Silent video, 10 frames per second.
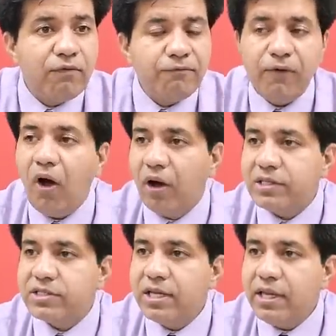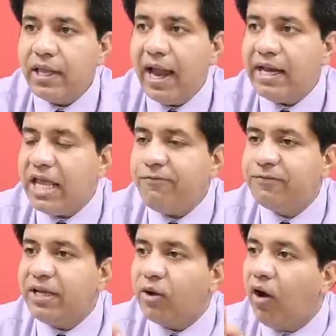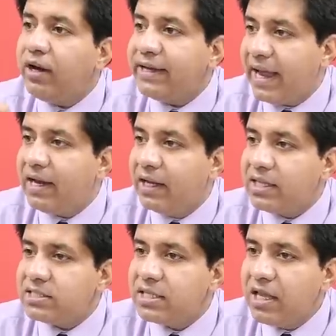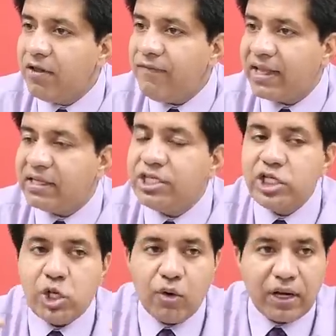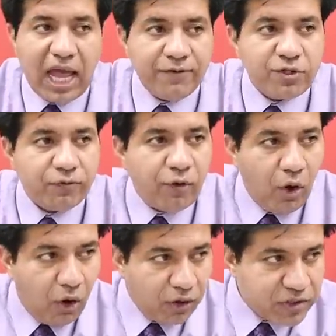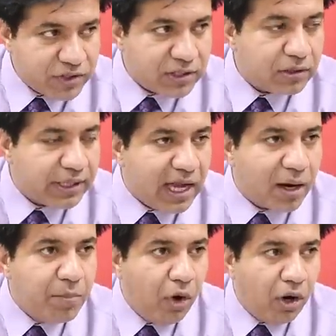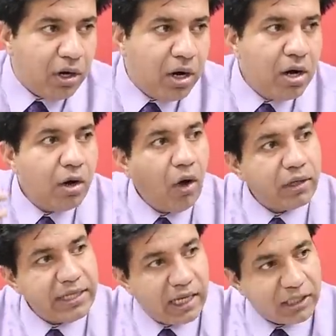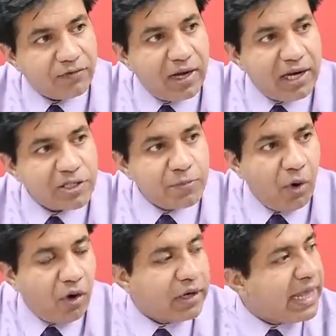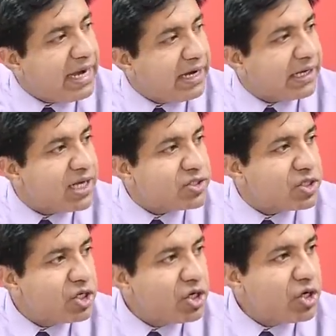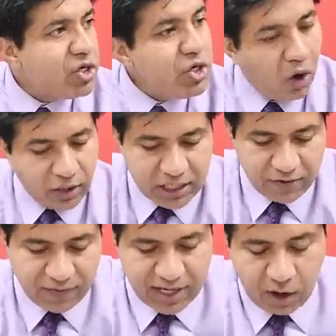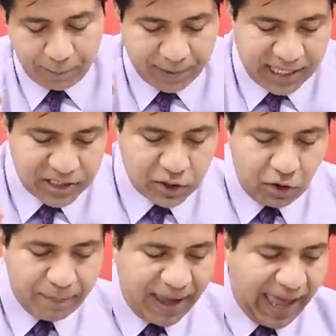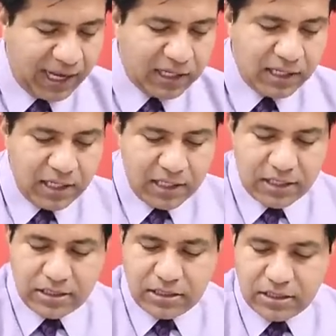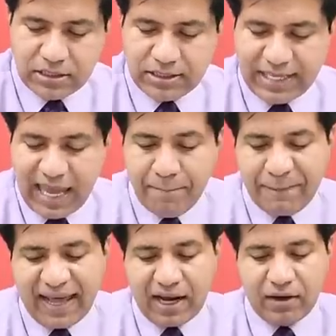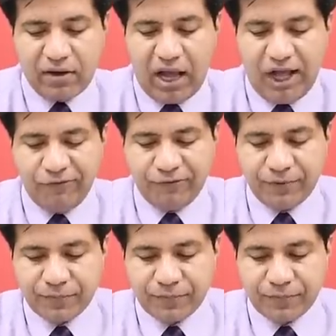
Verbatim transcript: false. And if they don't tell us whether geoglyphs of horse they are more or the other one is more, then it is not given. Now please go back, same paragraph.